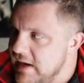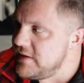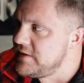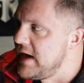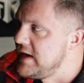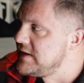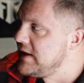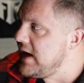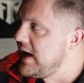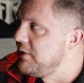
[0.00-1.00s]
and it's
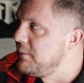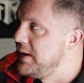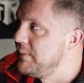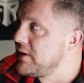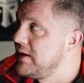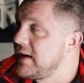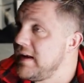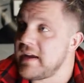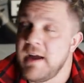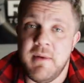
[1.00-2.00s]
nice that other people can
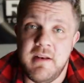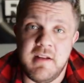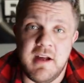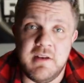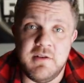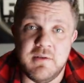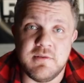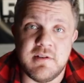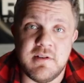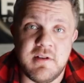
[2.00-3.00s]
kind of come in and
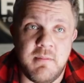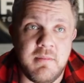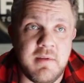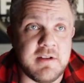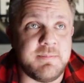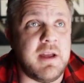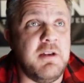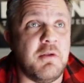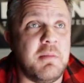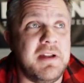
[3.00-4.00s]
use the gym it's by
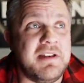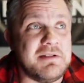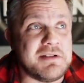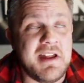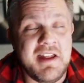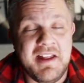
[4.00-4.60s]
no means